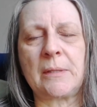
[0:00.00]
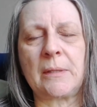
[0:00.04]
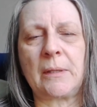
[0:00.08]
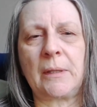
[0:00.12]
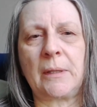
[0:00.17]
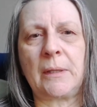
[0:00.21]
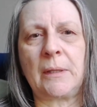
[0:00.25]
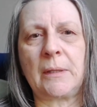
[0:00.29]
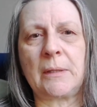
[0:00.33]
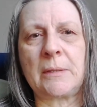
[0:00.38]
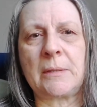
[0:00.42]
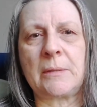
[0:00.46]
and
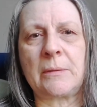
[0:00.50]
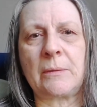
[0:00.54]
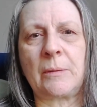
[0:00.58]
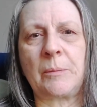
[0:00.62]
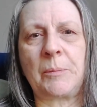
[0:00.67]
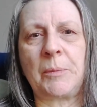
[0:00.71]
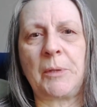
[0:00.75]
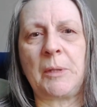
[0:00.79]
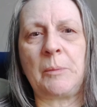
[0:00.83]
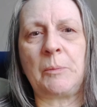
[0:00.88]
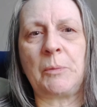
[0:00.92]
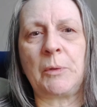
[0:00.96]
I guess there are
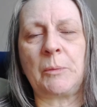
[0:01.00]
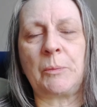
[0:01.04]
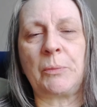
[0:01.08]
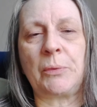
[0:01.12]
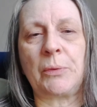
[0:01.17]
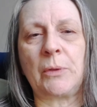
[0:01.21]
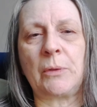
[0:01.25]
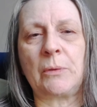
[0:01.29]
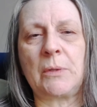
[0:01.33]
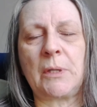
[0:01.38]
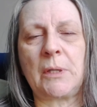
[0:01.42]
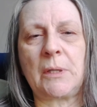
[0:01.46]
people
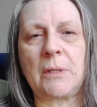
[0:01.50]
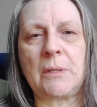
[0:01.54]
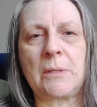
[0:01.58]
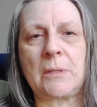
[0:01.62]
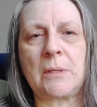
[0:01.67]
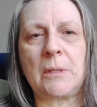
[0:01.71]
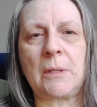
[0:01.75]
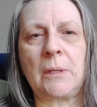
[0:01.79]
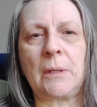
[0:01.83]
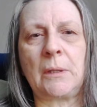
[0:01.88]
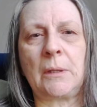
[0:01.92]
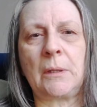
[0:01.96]

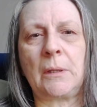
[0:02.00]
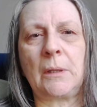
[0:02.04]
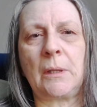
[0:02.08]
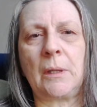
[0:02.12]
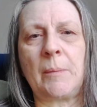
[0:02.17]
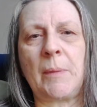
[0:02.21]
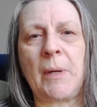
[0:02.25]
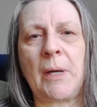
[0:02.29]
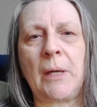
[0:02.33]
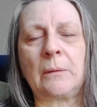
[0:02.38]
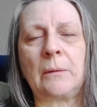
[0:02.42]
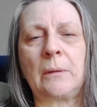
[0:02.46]
protesting
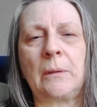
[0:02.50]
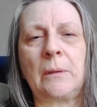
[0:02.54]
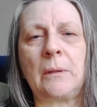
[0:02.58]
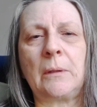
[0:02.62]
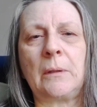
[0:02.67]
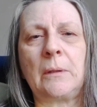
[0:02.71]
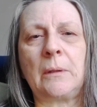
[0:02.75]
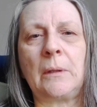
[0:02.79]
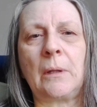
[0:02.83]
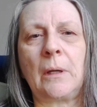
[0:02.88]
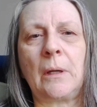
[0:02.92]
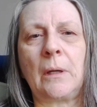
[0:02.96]
about
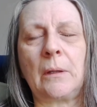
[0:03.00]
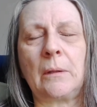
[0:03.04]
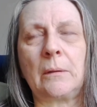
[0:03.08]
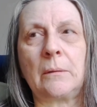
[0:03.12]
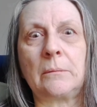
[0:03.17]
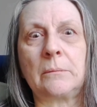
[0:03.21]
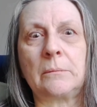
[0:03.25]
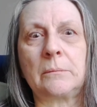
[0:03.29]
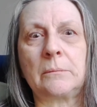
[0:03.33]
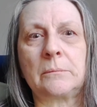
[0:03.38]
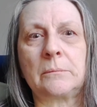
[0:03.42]
the